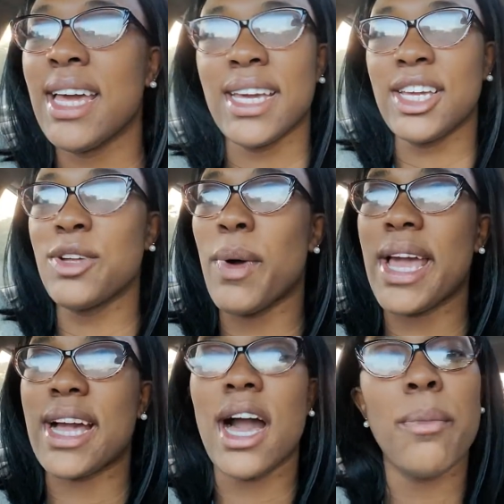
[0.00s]
You
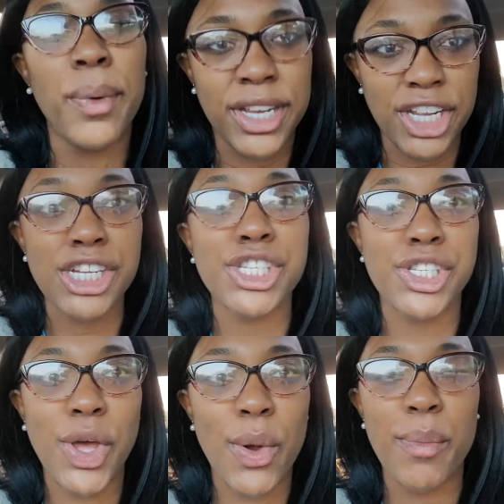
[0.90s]
wake up when you're
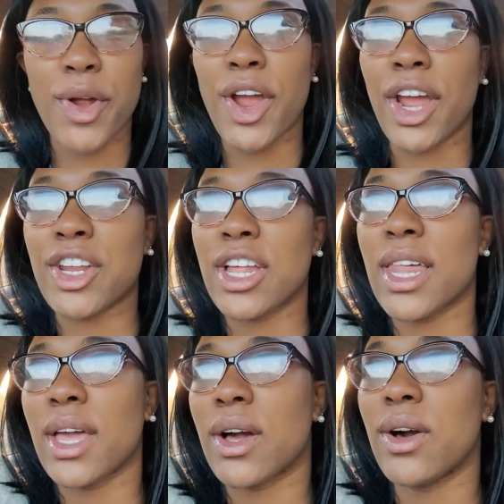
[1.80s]
sober and you're
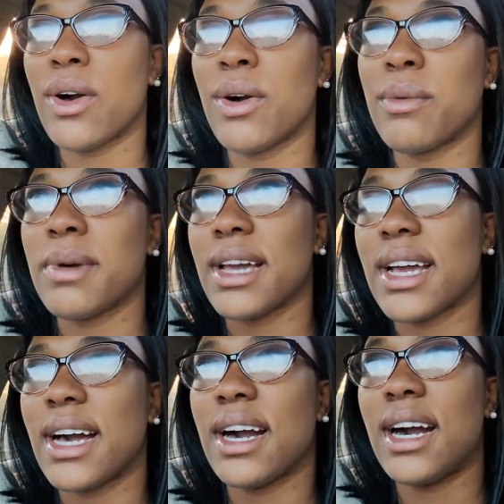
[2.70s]
like, oh my
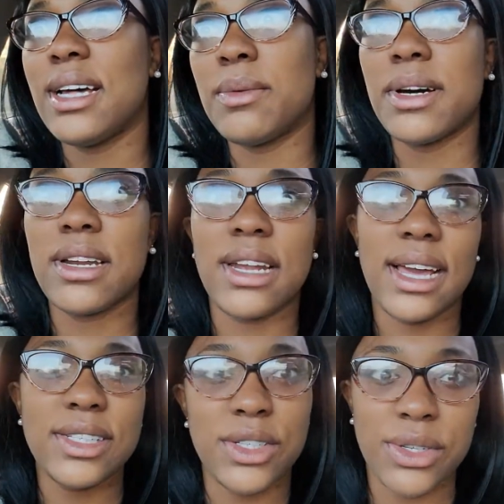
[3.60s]
God, what did
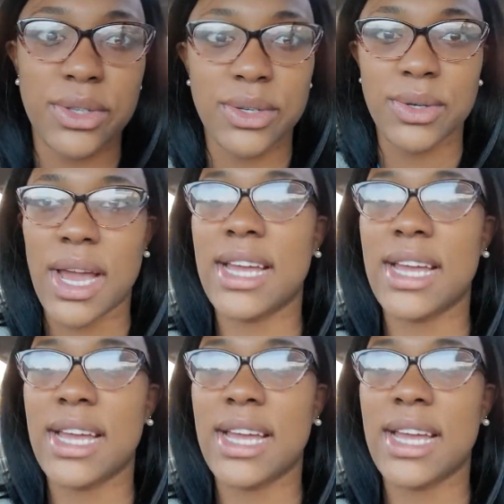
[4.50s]
I do?